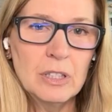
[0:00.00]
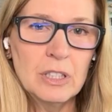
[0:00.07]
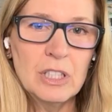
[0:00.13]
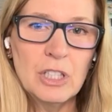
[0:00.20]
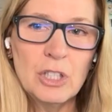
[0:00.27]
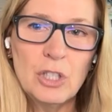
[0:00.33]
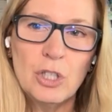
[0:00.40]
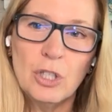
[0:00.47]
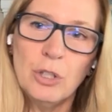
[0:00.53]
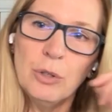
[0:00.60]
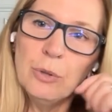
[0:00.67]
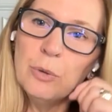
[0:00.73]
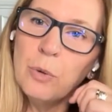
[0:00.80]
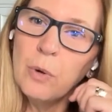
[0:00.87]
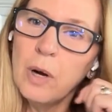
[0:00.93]
Did
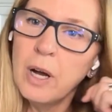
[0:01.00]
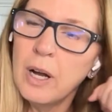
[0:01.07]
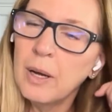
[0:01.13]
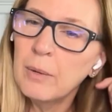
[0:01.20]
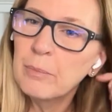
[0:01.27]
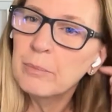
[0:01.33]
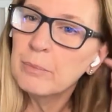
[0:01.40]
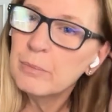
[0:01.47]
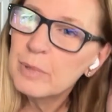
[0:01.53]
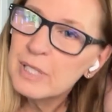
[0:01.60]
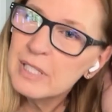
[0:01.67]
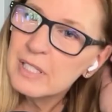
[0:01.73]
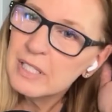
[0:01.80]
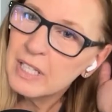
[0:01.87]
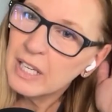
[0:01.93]
you
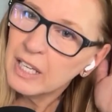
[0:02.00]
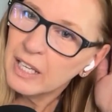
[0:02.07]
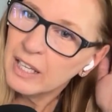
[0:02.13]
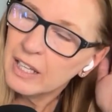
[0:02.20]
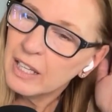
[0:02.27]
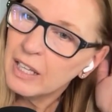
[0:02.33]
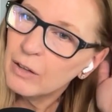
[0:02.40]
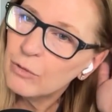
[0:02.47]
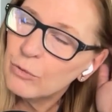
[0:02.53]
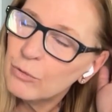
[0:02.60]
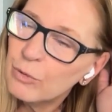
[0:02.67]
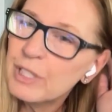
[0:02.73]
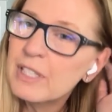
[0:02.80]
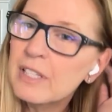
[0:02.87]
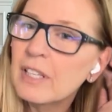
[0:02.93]
see
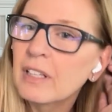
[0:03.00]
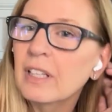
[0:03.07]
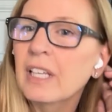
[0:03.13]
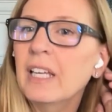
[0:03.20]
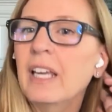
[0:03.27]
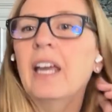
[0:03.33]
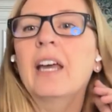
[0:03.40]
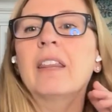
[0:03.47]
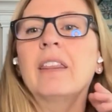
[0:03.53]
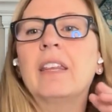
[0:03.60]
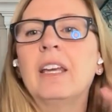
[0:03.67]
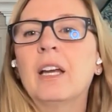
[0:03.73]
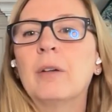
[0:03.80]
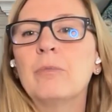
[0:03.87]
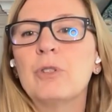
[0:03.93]
recently,
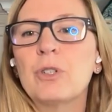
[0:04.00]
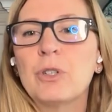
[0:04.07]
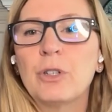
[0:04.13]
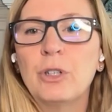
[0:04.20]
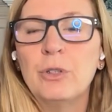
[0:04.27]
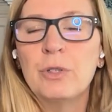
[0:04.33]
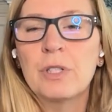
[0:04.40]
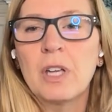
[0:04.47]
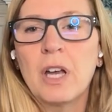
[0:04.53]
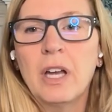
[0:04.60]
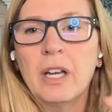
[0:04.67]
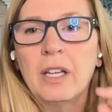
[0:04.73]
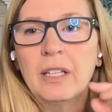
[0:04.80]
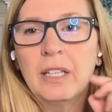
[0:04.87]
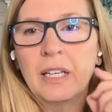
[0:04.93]
Kathy? I'm sure you saw
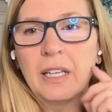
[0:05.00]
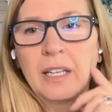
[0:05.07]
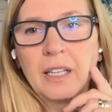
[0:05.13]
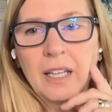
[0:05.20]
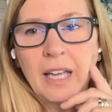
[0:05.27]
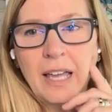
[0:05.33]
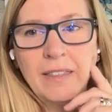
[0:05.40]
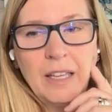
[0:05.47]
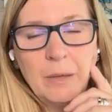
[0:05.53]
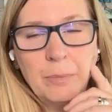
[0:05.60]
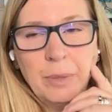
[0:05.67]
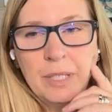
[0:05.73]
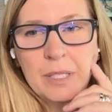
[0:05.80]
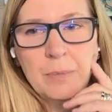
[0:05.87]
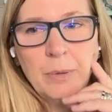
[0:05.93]
it, like at that
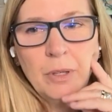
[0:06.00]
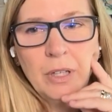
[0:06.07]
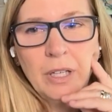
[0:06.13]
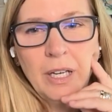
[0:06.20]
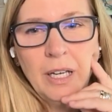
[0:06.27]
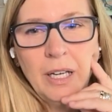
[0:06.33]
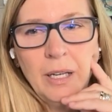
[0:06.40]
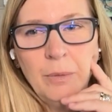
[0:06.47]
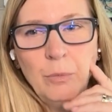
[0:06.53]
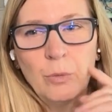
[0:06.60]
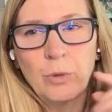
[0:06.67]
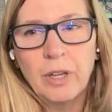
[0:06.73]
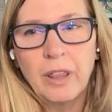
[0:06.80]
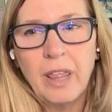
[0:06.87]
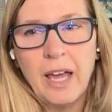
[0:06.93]
baseball game
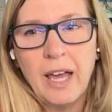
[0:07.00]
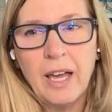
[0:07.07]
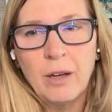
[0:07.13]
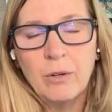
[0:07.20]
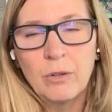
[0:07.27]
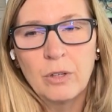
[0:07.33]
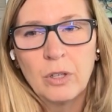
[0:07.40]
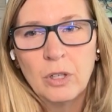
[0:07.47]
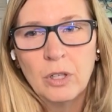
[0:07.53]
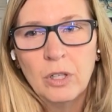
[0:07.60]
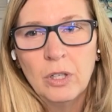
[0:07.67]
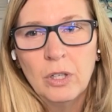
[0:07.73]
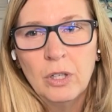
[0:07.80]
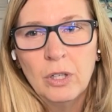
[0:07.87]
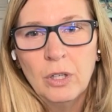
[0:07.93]
where that
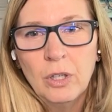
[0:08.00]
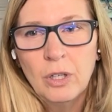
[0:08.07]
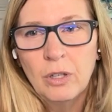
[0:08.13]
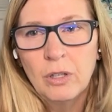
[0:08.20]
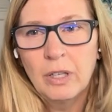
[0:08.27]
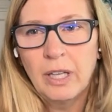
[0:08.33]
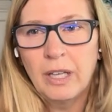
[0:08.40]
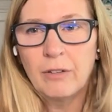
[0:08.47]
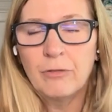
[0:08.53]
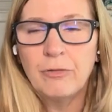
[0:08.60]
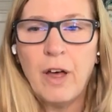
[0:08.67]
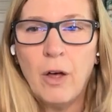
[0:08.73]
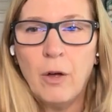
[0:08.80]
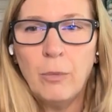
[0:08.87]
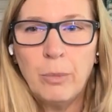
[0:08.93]
like
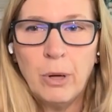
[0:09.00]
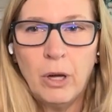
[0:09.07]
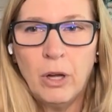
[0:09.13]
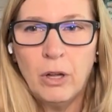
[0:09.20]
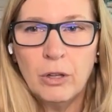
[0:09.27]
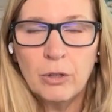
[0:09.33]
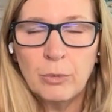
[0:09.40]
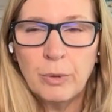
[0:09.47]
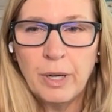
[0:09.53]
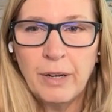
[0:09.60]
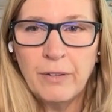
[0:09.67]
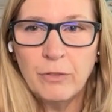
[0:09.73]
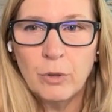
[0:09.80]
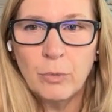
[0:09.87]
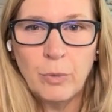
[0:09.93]
foul ball or
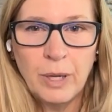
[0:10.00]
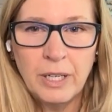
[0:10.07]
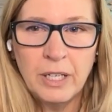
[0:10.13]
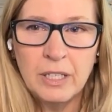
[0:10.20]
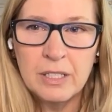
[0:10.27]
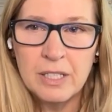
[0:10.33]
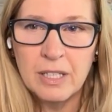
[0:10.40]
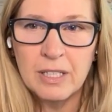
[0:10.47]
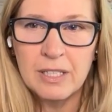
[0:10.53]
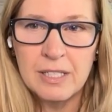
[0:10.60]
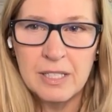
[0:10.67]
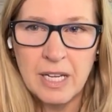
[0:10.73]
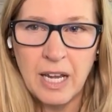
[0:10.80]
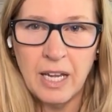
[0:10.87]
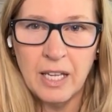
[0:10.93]
whatever went into the
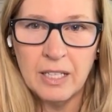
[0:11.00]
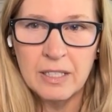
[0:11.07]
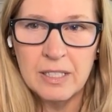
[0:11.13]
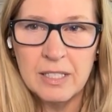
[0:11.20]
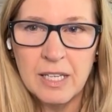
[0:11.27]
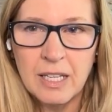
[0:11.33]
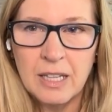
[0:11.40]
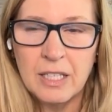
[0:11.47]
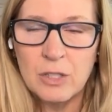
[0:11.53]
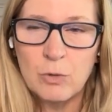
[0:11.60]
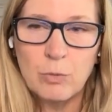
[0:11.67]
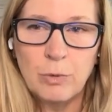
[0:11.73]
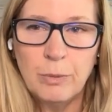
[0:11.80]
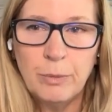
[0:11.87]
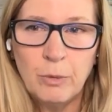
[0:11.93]
stands, and this
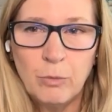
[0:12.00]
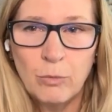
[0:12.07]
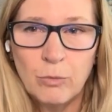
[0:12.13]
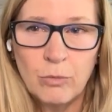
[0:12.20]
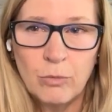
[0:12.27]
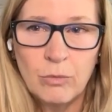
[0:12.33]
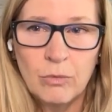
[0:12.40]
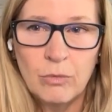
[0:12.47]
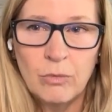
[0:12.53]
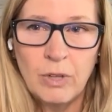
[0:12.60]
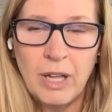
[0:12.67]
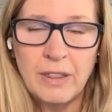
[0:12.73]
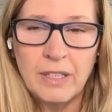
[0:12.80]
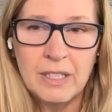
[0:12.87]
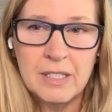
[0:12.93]
woman
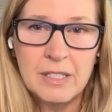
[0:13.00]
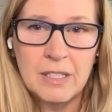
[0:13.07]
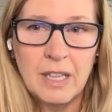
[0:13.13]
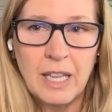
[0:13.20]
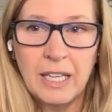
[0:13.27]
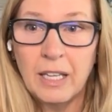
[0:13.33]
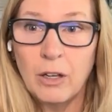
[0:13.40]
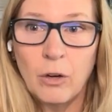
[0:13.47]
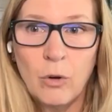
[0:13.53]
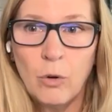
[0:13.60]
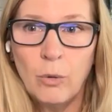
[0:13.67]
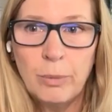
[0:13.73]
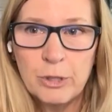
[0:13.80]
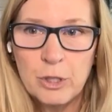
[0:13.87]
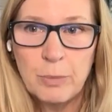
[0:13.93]
and this like a whole
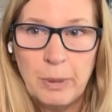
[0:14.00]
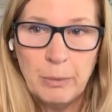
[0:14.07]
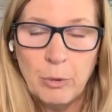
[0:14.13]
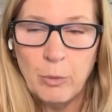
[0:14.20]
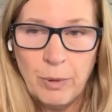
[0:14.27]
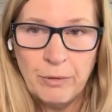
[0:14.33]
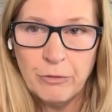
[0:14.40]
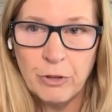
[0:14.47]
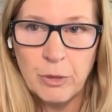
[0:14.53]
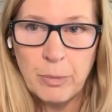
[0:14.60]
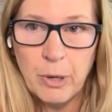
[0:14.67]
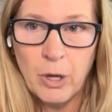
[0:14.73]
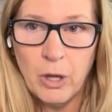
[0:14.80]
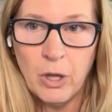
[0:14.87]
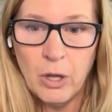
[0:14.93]
bunch of people went for the
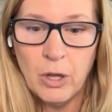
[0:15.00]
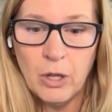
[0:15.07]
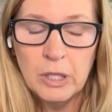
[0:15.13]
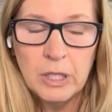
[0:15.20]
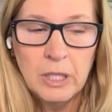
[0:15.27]
ball,